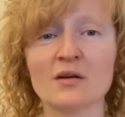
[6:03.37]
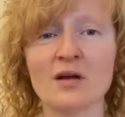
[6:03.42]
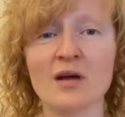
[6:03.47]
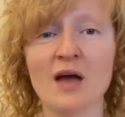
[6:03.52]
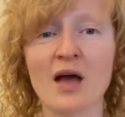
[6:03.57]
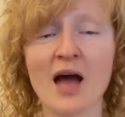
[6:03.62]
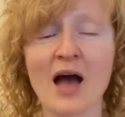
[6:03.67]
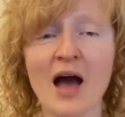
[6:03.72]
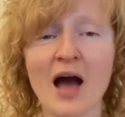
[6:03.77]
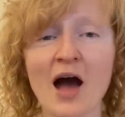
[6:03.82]

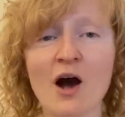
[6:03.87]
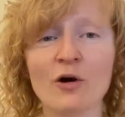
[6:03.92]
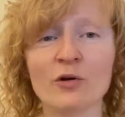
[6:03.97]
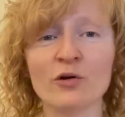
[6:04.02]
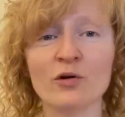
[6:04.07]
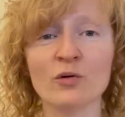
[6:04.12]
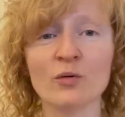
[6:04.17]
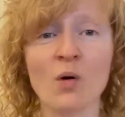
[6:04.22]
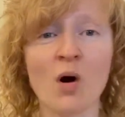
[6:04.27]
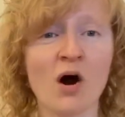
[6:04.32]
how
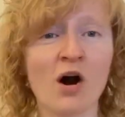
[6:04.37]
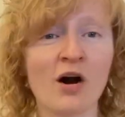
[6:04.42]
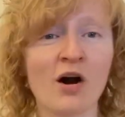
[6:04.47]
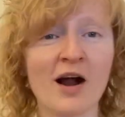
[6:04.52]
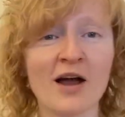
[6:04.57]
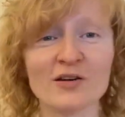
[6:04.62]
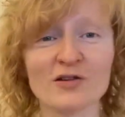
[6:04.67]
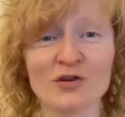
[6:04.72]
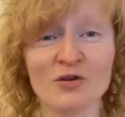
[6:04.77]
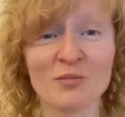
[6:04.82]
you are
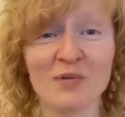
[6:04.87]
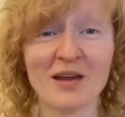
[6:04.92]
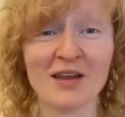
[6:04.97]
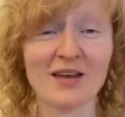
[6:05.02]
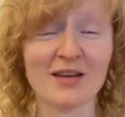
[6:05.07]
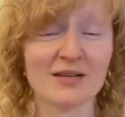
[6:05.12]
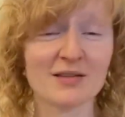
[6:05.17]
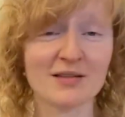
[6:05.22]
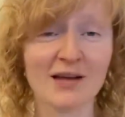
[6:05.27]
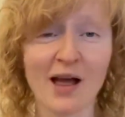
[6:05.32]
as you're
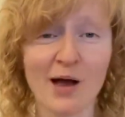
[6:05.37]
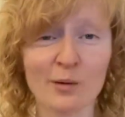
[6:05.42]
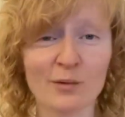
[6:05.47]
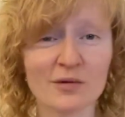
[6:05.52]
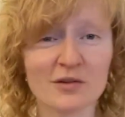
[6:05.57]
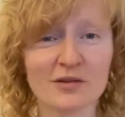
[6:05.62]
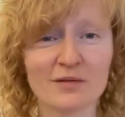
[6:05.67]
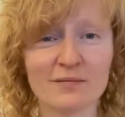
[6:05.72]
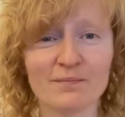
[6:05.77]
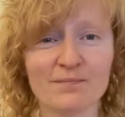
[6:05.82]
making
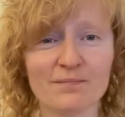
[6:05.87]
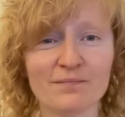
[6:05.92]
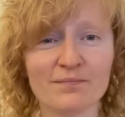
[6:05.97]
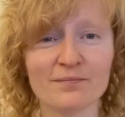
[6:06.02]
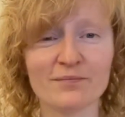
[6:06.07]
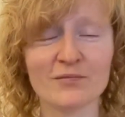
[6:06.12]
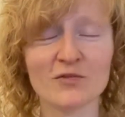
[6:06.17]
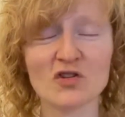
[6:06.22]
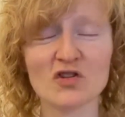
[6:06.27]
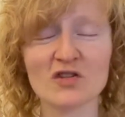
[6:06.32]
sound,
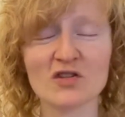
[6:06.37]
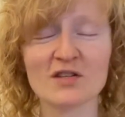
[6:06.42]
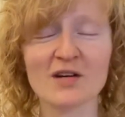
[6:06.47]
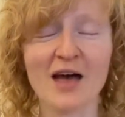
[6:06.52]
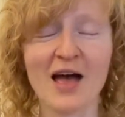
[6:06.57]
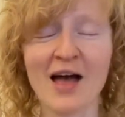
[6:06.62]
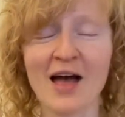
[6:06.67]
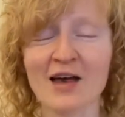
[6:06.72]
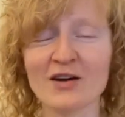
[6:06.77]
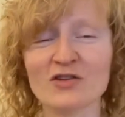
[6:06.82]
just
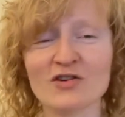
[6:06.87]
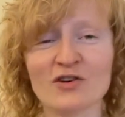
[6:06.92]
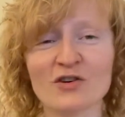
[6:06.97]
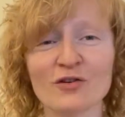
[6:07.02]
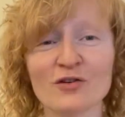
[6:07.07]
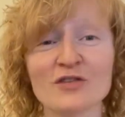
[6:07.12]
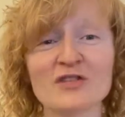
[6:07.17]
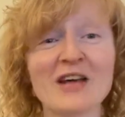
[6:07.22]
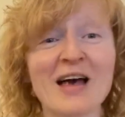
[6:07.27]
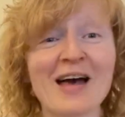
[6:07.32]
to add to
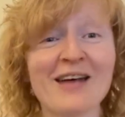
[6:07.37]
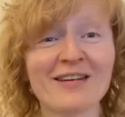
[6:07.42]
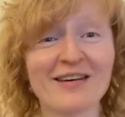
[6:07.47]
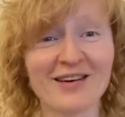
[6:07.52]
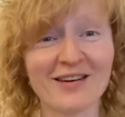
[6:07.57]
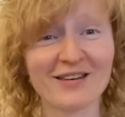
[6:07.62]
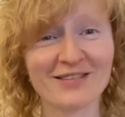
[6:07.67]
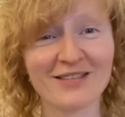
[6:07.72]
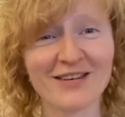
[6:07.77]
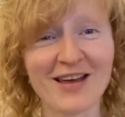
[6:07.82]
your data
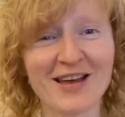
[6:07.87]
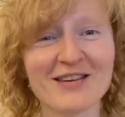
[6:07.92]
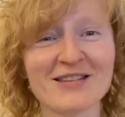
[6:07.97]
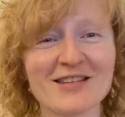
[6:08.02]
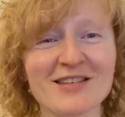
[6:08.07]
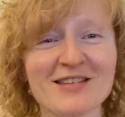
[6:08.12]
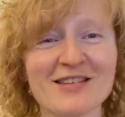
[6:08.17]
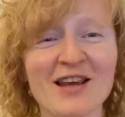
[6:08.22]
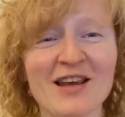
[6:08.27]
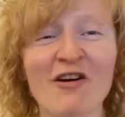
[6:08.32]
as
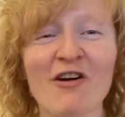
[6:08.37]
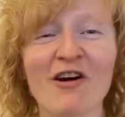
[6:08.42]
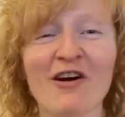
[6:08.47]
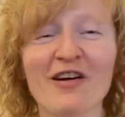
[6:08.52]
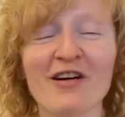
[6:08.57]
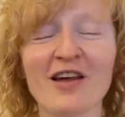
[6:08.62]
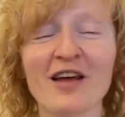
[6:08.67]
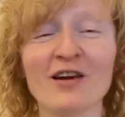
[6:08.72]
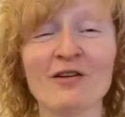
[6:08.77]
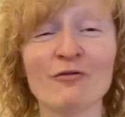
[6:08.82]
a singer
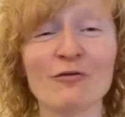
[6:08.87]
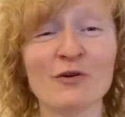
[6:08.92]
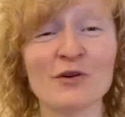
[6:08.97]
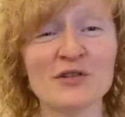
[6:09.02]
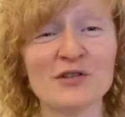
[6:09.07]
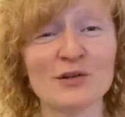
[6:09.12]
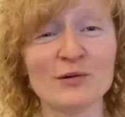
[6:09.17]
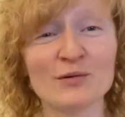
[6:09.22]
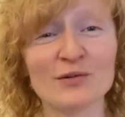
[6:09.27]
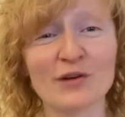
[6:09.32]
and a
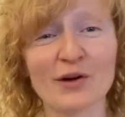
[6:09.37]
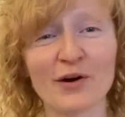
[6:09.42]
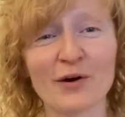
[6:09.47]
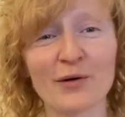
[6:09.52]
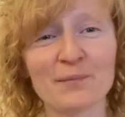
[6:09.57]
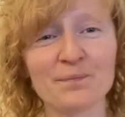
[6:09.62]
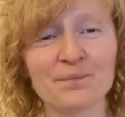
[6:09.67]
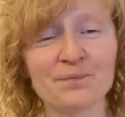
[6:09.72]
voice user.